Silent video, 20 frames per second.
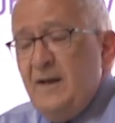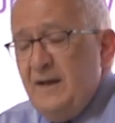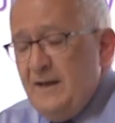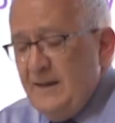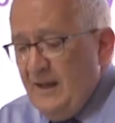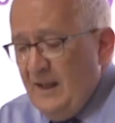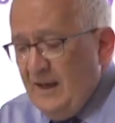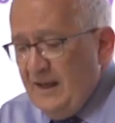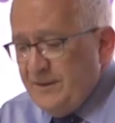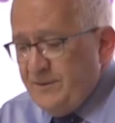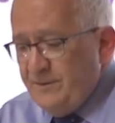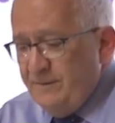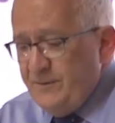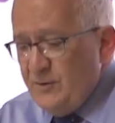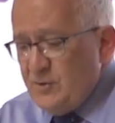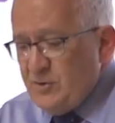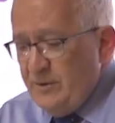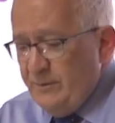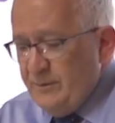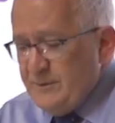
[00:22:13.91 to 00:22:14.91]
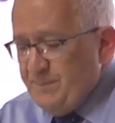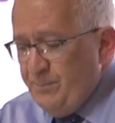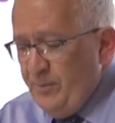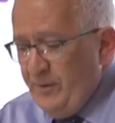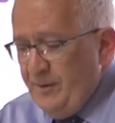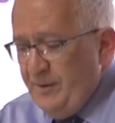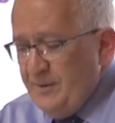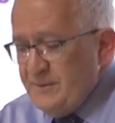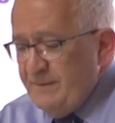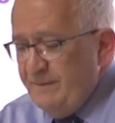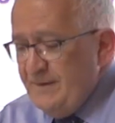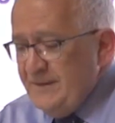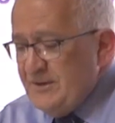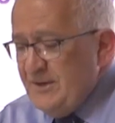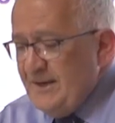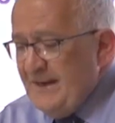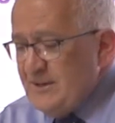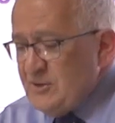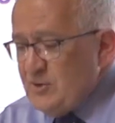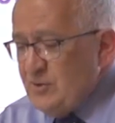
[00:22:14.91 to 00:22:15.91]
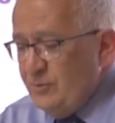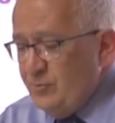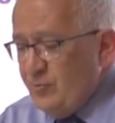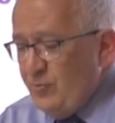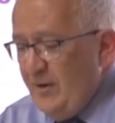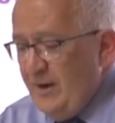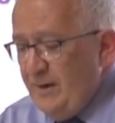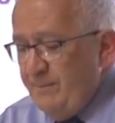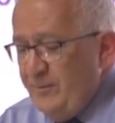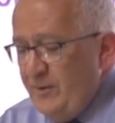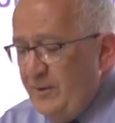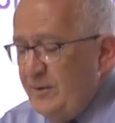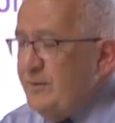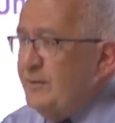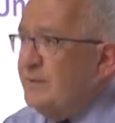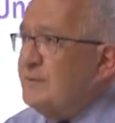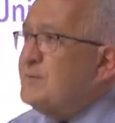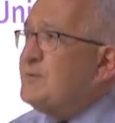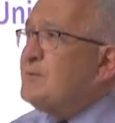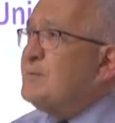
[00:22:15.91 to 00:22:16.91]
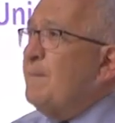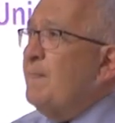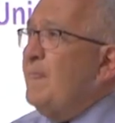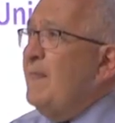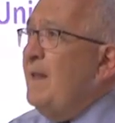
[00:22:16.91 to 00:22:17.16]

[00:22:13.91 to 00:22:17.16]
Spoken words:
in light of the jurisprudence of international tribunals